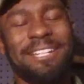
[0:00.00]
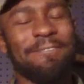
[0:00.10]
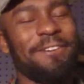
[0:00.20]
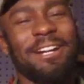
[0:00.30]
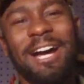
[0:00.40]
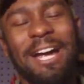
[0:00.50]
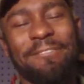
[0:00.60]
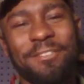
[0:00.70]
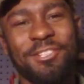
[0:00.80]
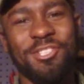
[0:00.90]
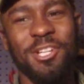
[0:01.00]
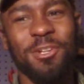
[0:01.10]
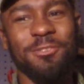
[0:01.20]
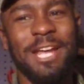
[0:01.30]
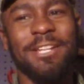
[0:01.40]
I did not find a high vis
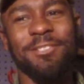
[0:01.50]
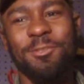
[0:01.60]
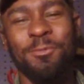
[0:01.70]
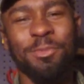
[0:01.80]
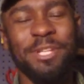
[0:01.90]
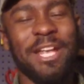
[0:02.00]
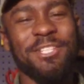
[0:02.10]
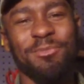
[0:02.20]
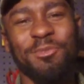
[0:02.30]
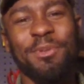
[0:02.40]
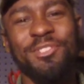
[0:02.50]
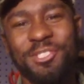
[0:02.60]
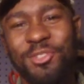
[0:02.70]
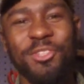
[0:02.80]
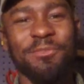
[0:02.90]
yellow tactical tasking
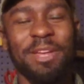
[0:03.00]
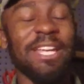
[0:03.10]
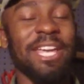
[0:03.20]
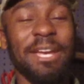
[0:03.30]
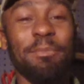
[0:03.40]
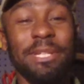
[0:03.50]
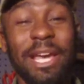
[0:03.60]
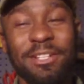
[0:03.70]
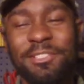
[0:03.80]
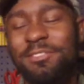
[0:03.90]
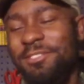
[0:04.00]
dispensing unit, aka banana.